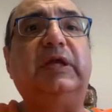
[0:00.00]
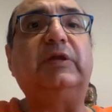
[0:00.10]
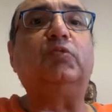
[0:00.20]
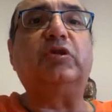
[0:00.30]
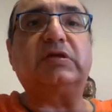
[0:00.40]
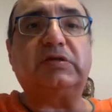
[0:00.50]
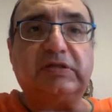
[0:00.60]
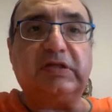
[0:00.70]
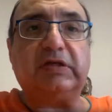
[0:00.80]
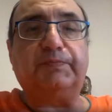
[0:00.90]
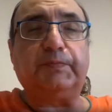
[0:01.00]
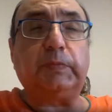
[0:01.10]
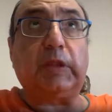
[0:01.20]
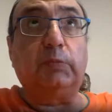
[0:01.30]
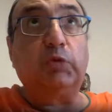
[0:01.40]
be it
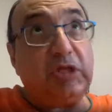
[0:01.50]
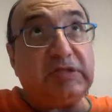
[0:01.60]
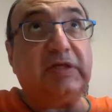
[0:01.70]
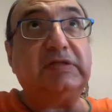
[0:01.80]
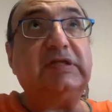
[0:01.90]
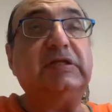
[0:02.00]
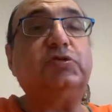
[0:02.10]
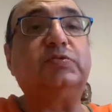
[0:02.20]
Mudassar Aziz,